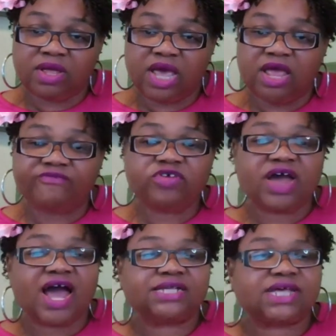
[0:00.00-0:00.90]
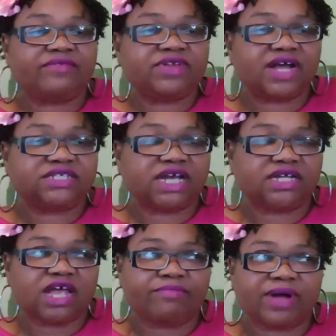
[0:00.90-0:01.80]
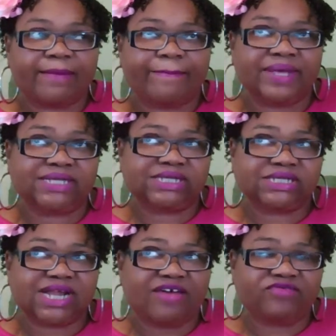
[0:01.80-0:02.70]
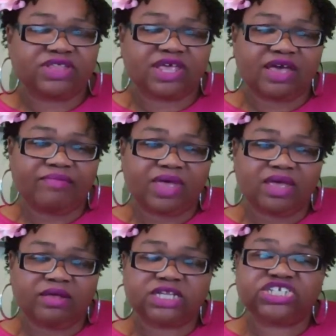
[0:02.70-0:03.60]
If you guys have not checked out my business life with Kimmi,